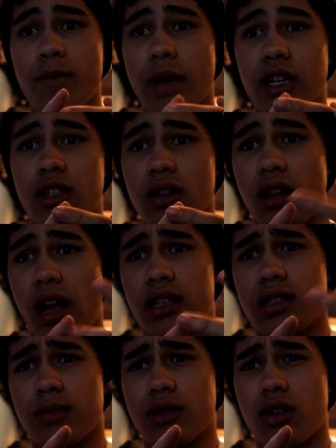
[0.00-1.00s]
Make sure to like
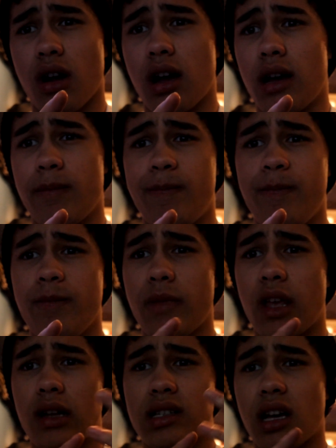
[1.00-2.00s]
and subscribe,
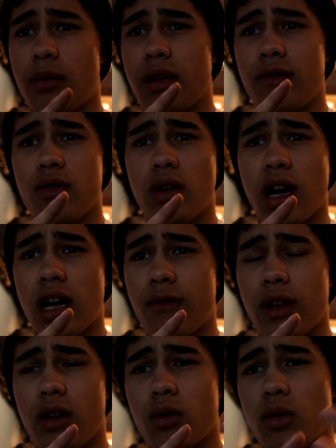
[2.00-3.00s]
and tell me
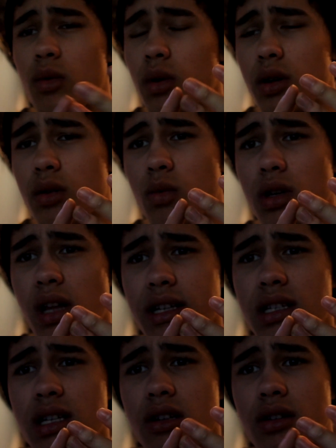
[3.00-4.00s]
if anyone would like
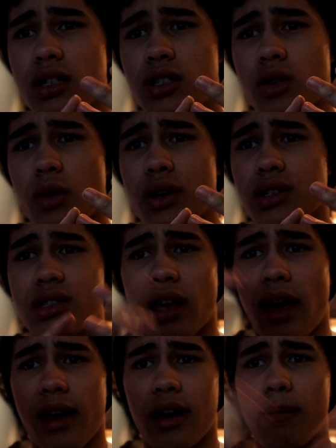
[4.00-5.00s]
to hear these stories
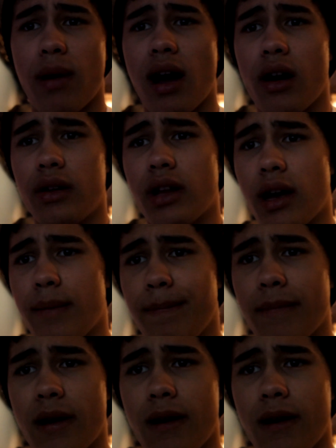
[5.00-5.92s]
compiled up.